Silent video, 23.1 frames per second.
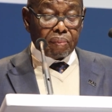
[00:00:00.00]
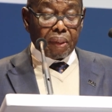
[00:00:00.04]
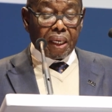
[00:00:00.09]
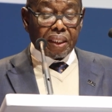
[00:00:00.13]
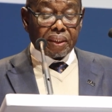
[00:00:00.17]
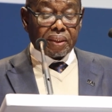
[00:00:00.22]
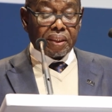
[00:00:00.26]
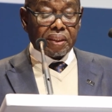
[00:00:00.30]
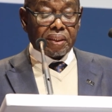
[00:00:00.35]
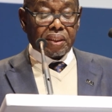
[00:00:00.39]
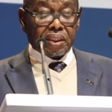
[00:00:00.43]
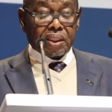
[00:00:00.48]

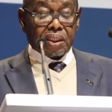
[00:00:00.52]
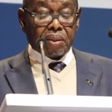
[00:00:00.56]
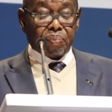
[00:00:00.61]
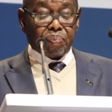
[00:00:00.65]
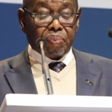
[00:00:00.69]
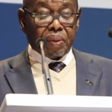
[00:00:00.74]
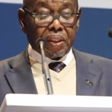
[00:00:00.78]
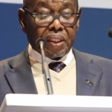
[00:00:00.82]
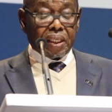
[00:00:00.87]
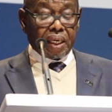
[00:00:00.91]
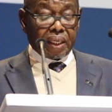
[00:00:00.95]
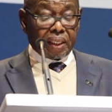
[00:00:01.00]

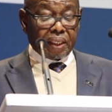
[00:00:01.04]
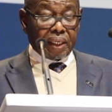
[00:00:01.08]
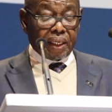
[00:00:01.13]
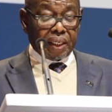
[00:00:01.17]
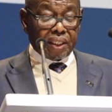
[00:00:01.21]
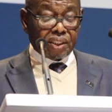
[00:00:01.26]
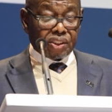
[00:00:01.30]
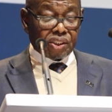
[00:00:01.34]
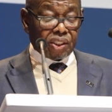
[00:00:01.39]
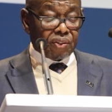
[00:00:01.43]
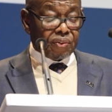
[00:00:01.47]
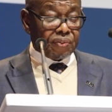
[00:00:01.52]
multidisciplinary
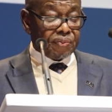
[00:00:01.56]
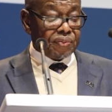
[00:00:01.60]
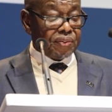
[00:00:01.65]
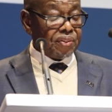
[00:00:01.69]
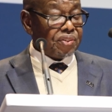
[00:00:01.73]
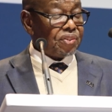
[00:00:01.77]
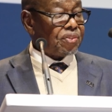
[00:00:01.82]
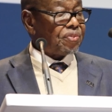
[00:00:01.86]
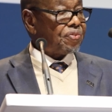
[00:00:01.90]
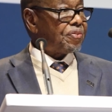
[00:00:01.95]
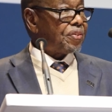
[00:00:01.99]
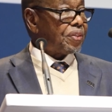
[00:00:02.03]
nature of
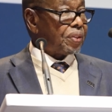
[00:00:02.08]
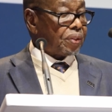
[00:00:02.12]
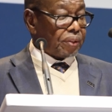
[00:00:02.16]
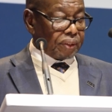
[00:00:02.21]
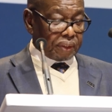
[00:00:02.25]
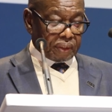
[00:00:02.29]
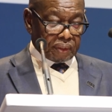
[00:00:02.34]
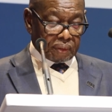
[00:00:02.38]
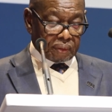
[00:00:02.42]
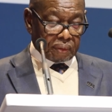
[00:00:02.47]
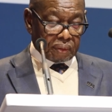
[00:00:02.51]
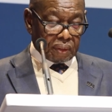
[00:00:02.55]
these
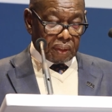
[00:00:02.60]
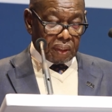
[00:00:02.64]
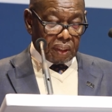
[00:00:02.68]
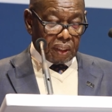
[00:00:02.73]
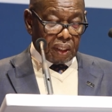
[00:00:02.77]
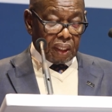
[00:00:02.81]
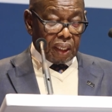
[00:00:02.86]
fields.